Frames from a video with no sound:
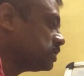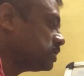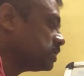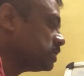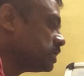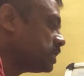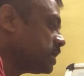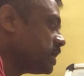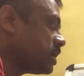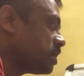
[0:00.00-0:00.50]

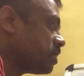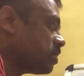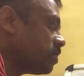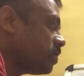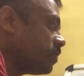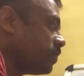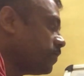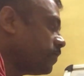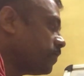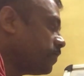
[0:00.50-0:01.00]
sec
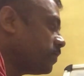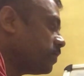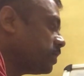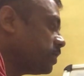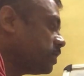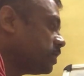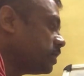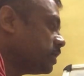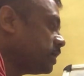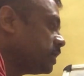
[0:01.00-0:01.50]
of
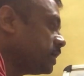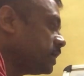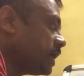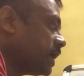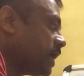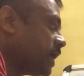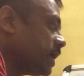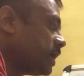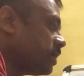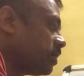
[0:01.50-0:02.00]

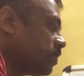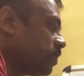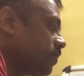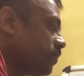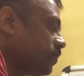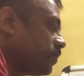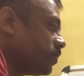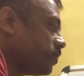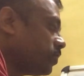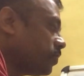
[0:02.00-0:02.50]
tan of
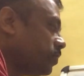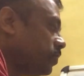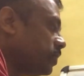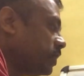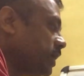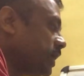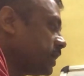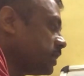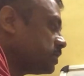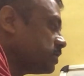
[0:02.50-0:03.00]
root
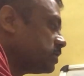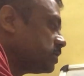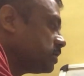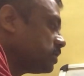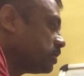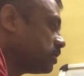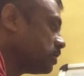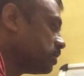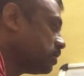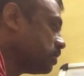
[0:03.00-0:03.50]
x,
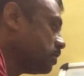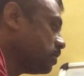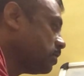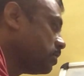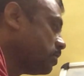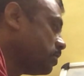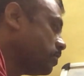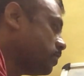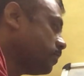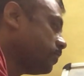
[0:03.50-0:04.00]

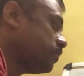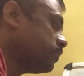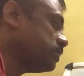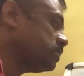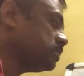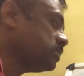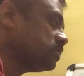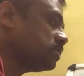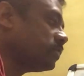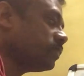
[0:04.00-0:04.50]
which
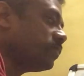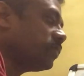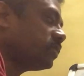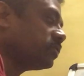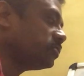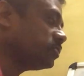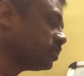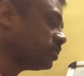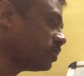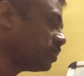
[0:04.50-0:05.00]
is the
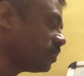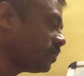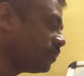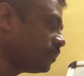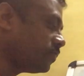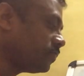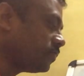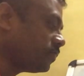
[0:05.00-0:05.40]
function of